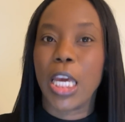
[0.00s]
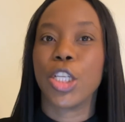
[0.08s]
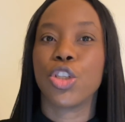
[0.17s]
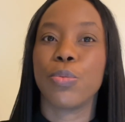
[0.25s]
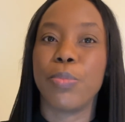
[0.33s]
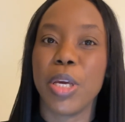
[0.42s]
It
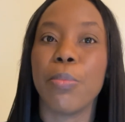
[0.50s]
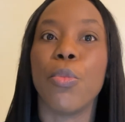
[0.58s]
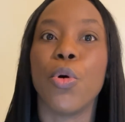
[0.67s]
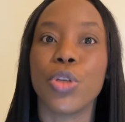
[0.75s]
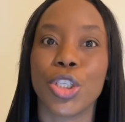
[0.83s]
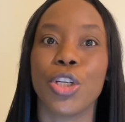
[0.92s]
should be
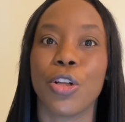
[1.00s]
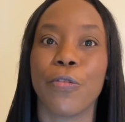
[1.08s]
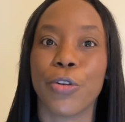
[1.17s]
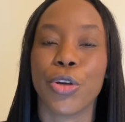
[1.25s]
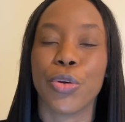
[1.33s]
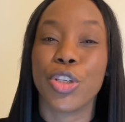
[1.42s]
emotional for
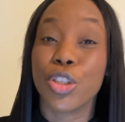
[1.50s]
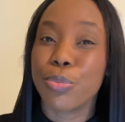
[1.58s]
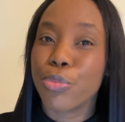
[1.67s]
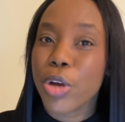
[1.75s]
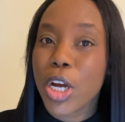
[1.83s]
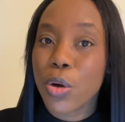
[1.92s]
you. It should
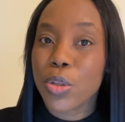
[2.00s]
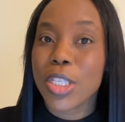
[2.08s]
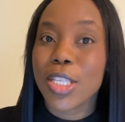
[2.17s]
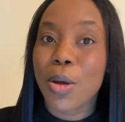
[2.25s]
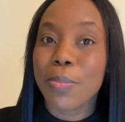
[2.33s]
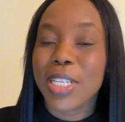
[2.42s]
bring out
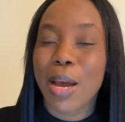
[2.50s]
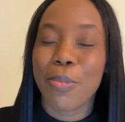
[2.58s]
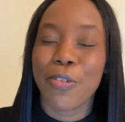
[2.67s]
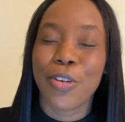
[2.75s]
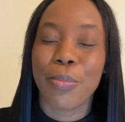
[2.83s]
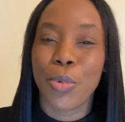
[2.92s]
some type
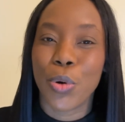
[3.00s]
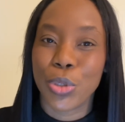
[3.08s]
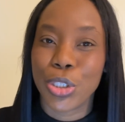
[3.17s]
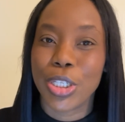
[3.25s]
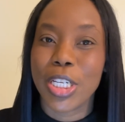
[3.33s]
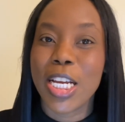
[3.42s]
of
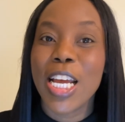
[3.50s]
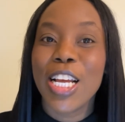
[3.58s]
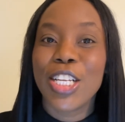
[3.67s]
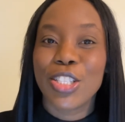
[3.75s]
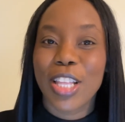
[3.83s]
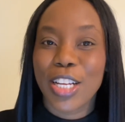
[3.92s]
emotion.
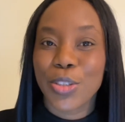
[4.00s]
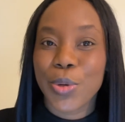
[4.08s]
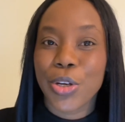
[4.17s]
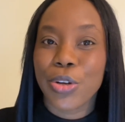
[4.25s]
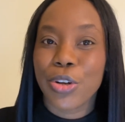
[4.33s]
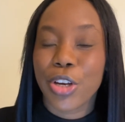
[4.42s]
So that's what
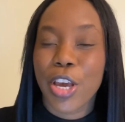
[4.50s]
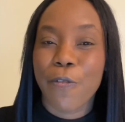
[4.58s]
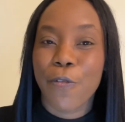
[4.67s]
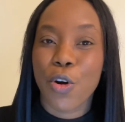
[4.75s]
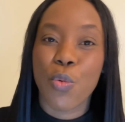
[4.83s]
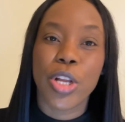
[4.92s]
you're looking
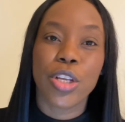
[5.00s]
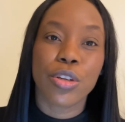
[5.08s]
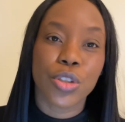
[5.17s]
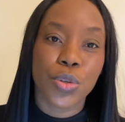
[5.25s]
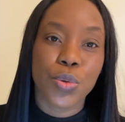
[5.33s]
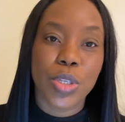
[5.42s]
for when you're
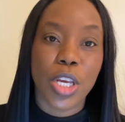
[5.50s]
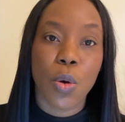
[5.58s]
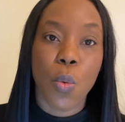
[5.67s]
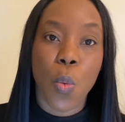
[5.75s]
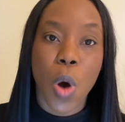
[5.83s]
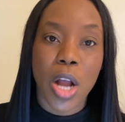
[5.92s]

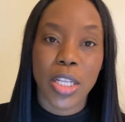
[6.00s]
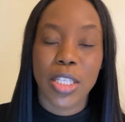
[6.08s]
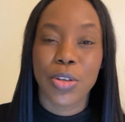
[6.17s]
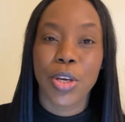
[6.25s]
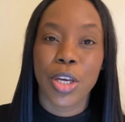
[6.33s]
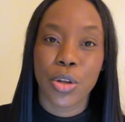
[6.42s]
choosing what
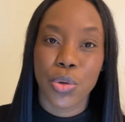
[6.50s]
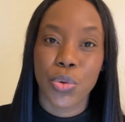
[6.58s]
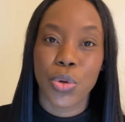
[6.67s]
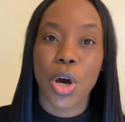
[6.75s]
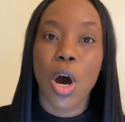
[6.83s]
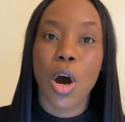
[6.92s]
to
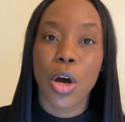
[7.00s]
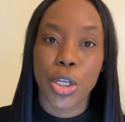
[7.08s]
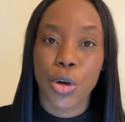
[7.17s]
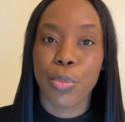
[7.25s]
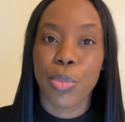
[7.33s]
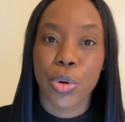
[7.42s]
include on
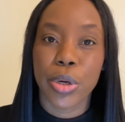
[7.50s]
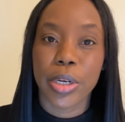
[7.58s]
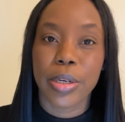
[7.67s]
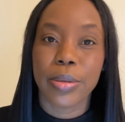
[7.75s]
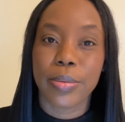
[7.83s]
your board.